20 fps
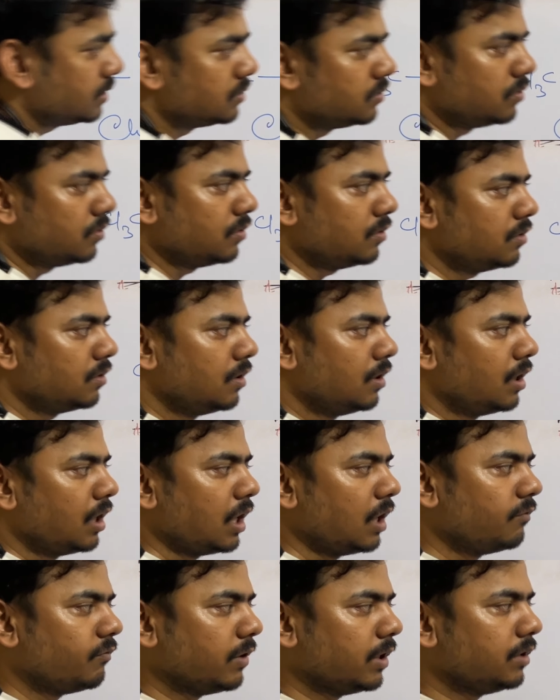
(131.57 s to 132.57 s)
no
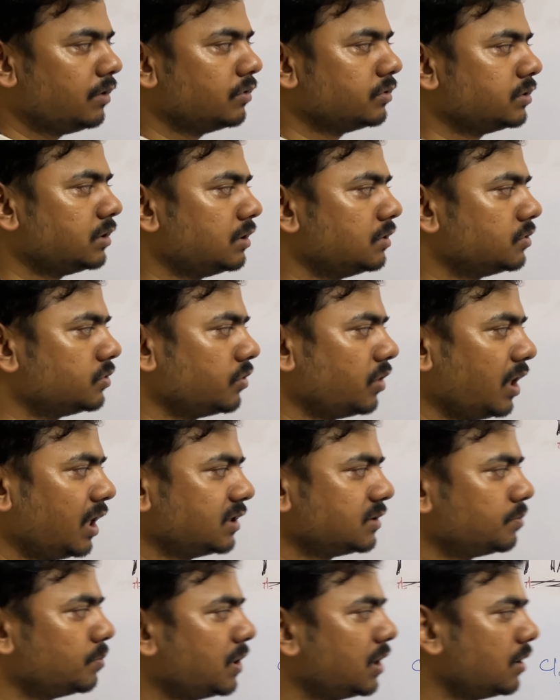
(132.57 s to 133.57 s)
alpha hydrogen. So
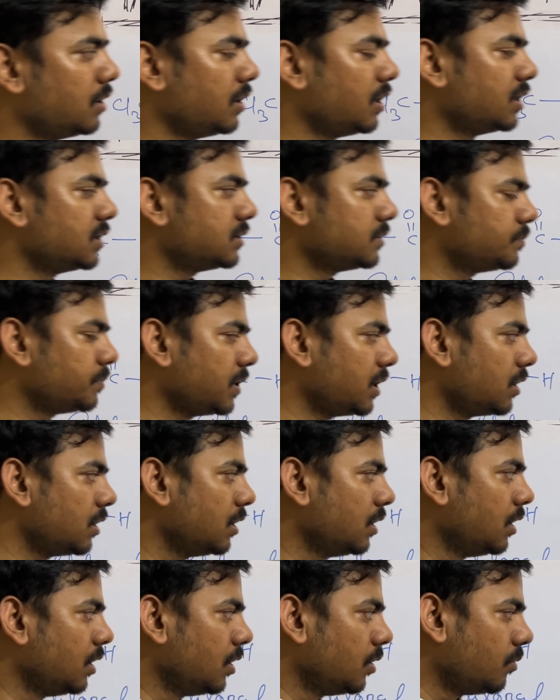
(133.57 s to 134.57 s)
as per
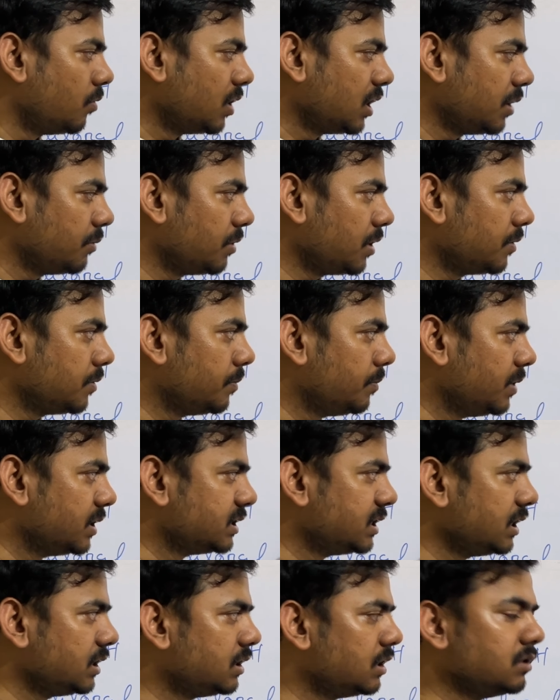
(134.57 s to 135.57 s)
whatever
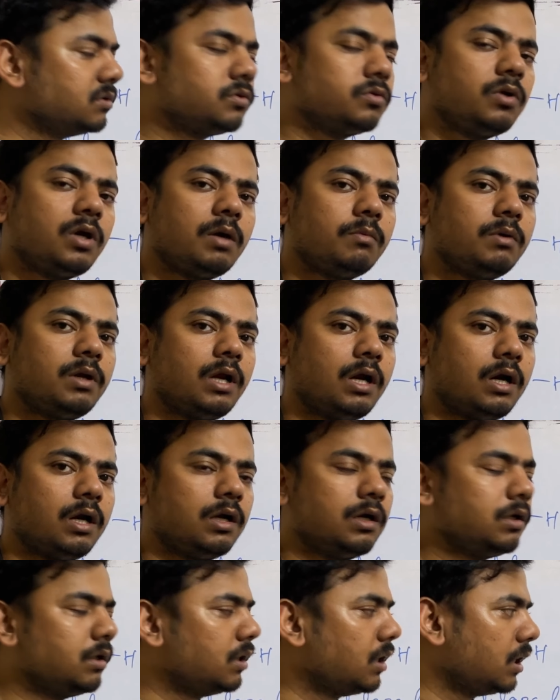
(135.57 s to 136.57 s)
basic things we have
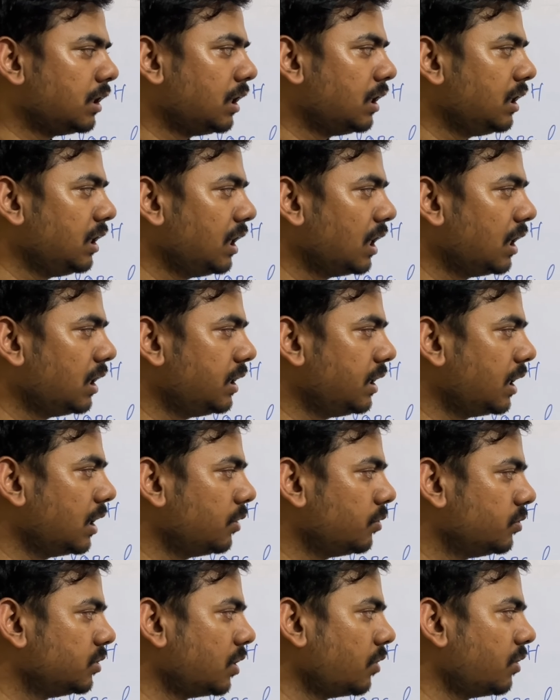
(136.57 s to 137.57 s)
learned, that any aldehyde
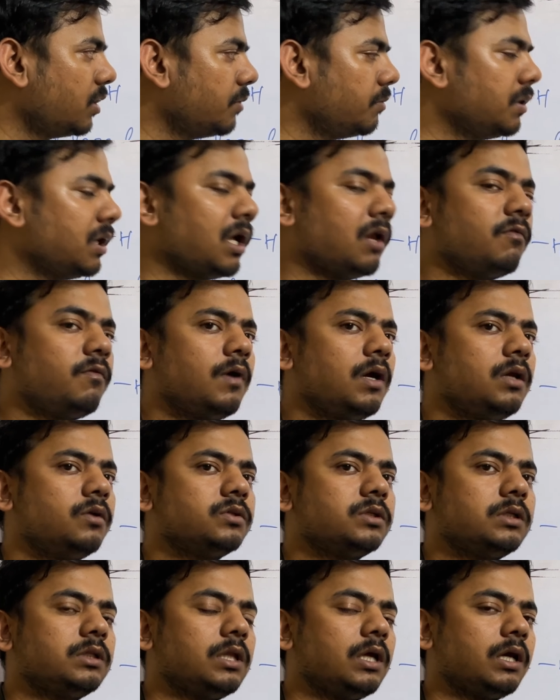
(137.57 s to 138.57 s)
without having alpha
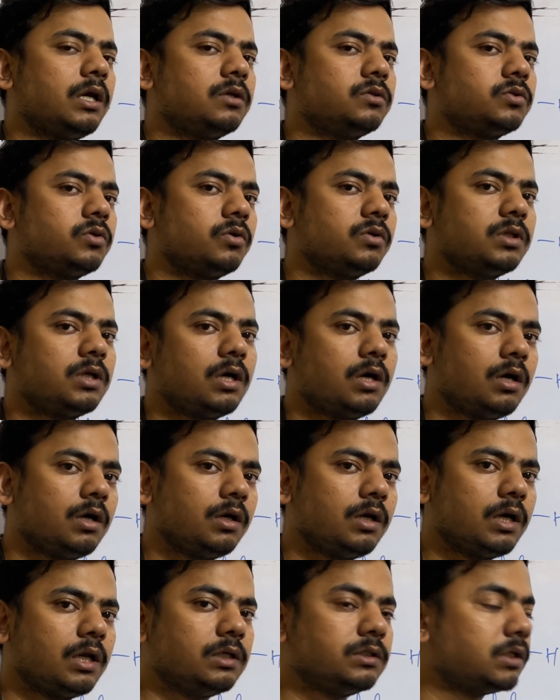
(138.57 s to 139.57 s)
hydrogen, they can show the
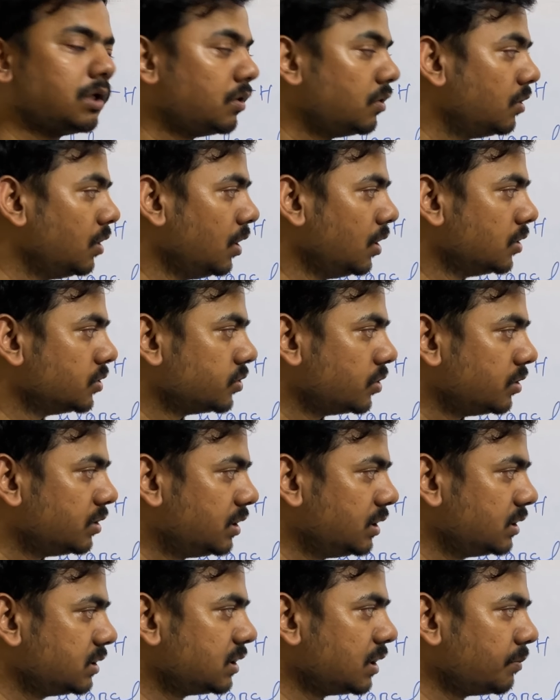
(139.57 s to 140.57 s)
Cannizzaro. So
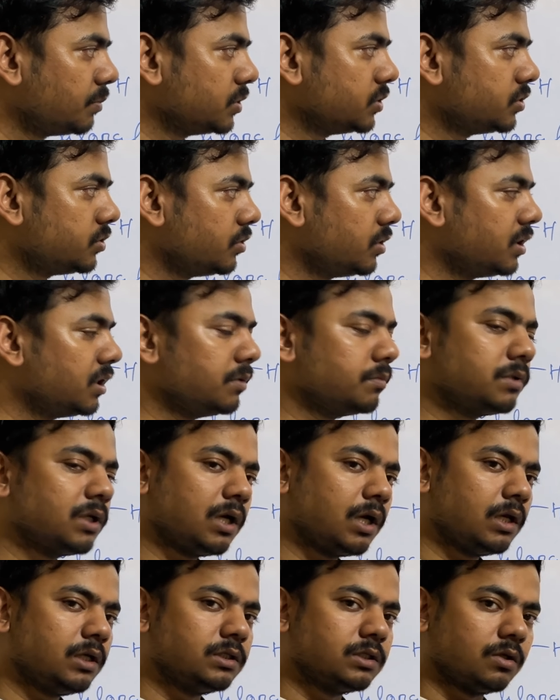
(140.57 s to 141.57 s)
this is supposed to give the
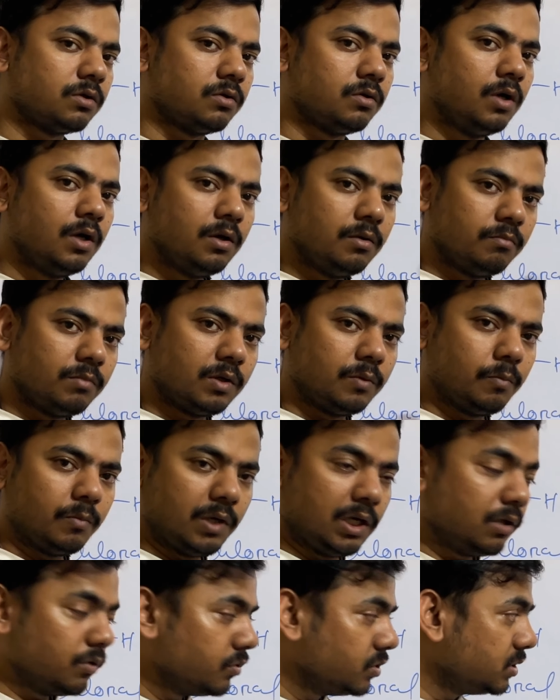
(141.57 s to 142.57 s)
Cannizzaro, but
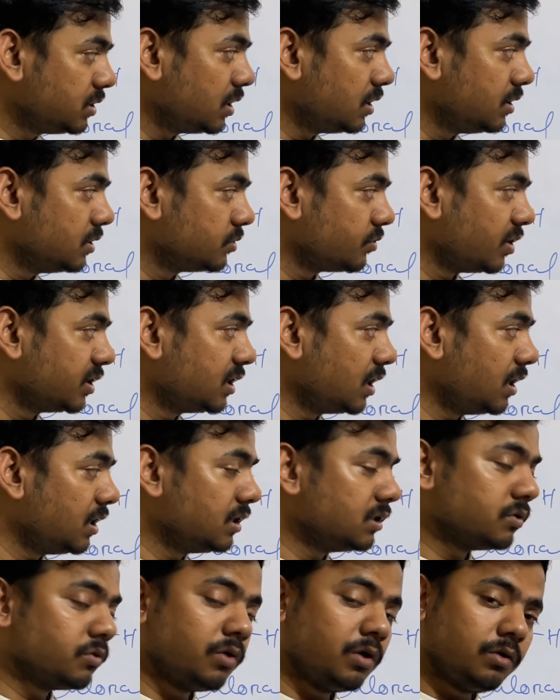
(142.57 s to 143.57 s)
my question is whether it
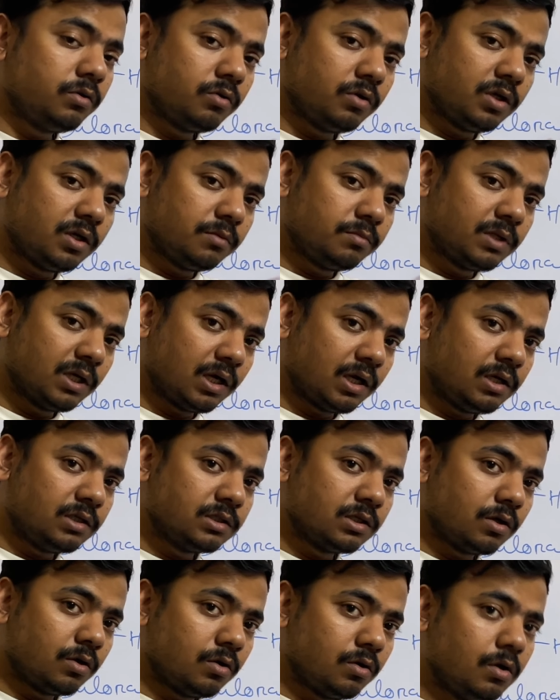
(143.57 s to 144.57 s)
is going to give the
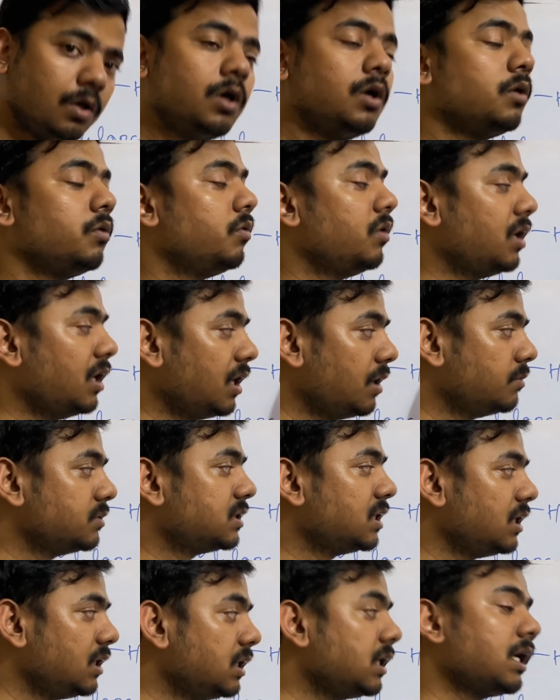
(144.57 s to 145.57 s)
Cannizzaro. When I am
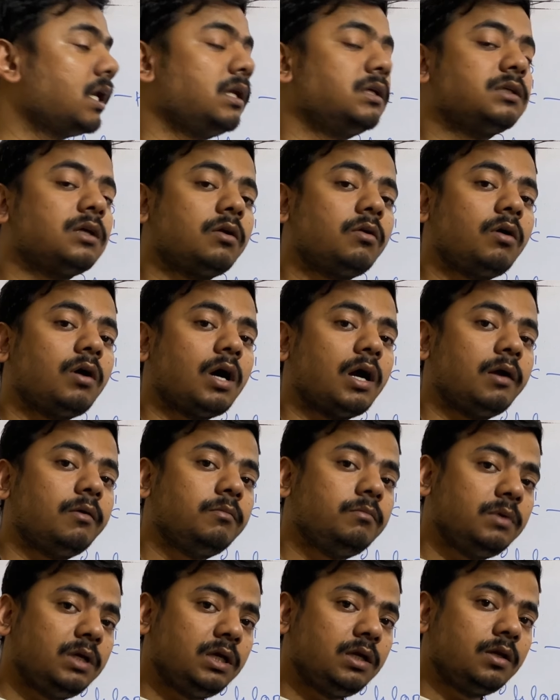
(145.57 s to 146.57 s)
saying Cannizzaro, I
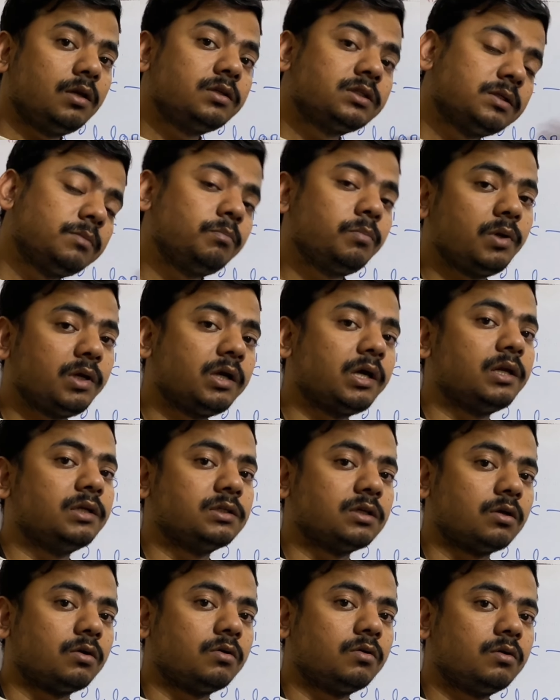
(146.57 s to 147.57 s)
mean simple
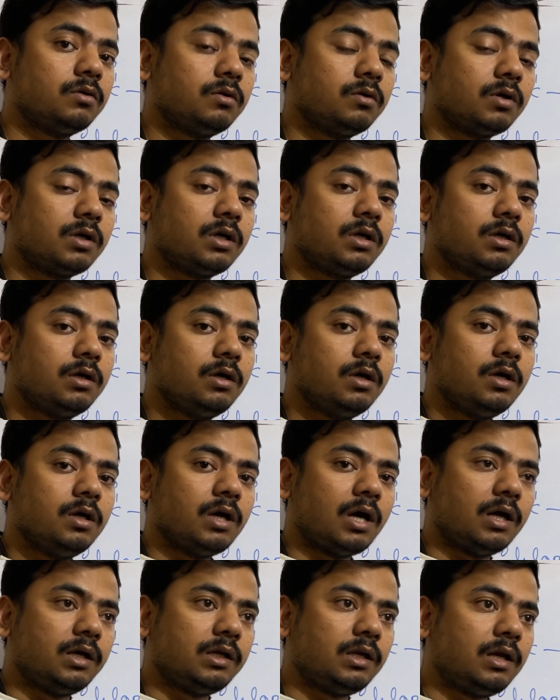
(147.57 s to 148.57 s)
Cannizzaro. Okay,
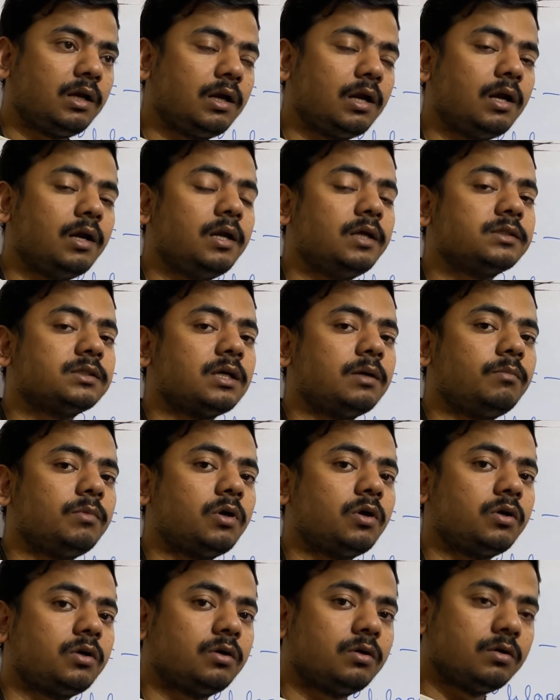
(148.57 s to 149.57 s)
until and unless I am
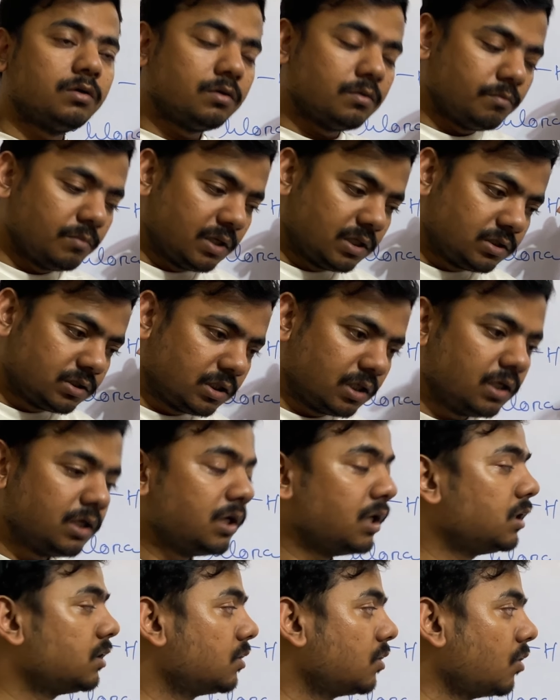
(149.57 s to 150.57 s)
not mentioned
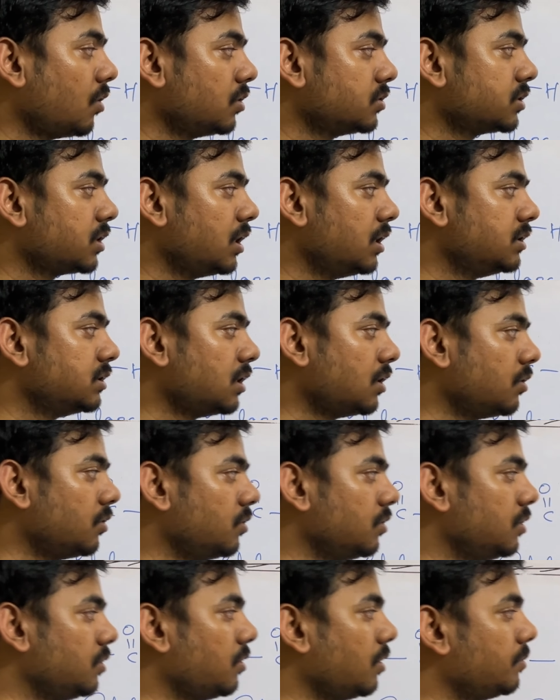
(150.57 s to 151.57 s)
that cross Cannizzaro,
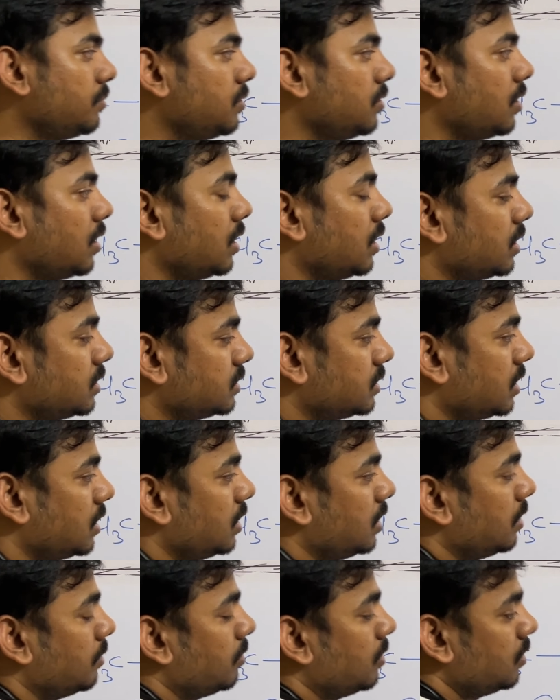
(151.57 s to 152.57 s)
you have to understand
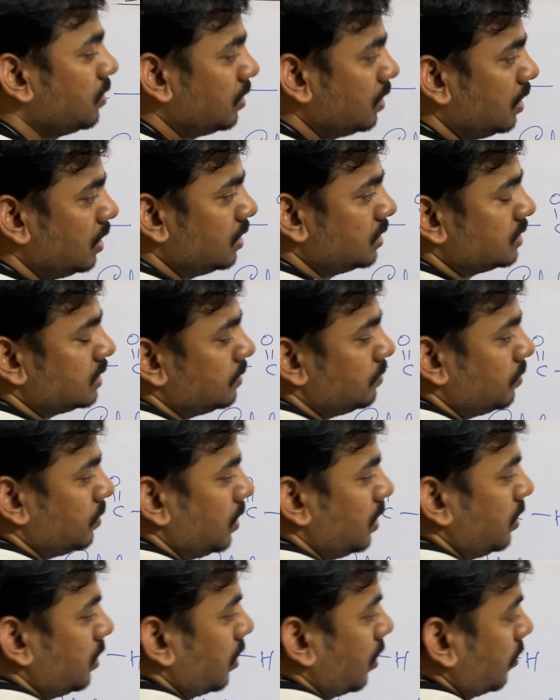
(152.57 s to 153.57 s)
about simple
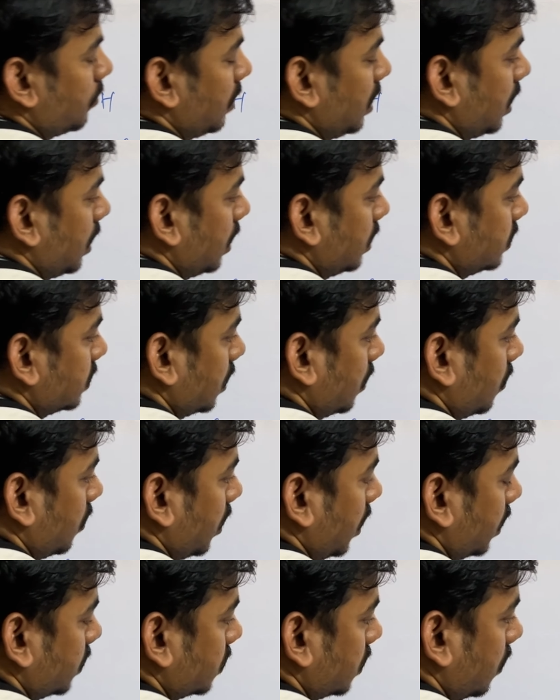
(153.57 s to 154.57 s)
normal Cannizzaro
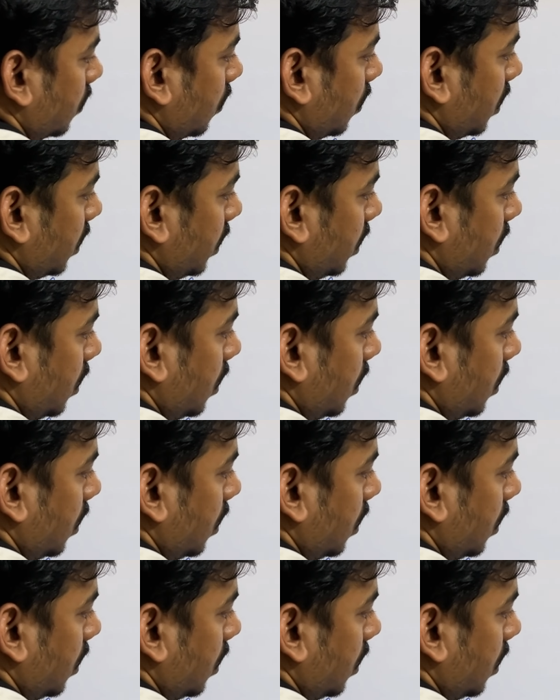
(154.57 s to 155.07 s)
reaction only.